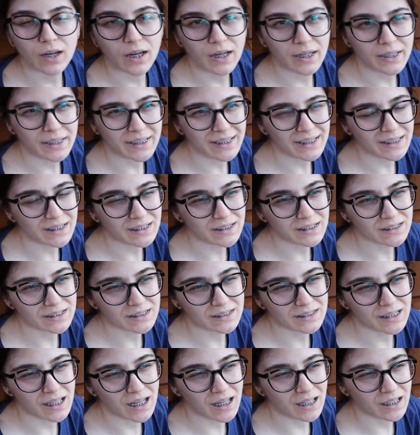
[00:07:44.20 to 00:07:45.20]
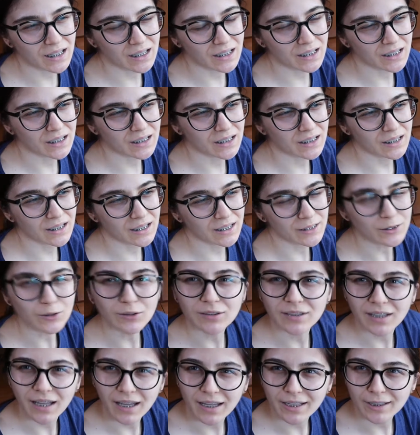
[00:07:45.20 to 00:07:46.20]
I
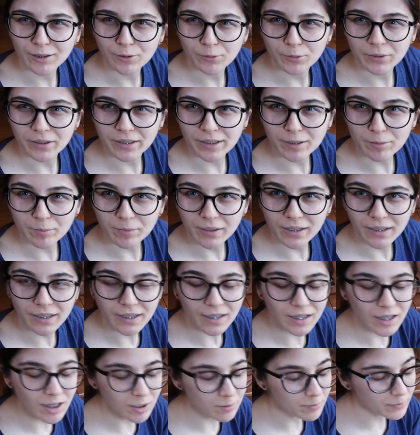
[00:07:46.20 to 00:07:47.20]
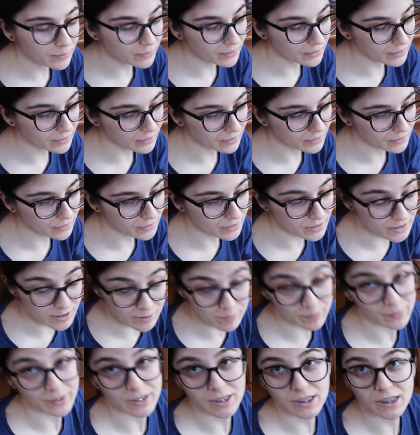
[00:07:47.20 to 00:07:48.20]
don't like wearing makeup,
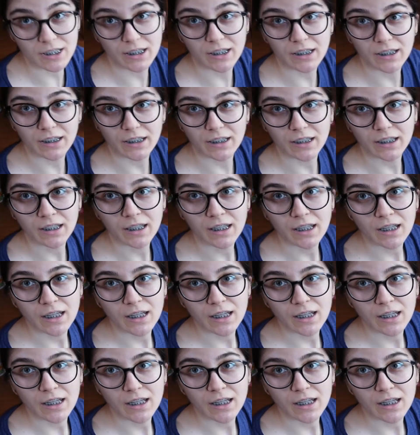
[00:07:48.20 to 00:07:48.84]
especially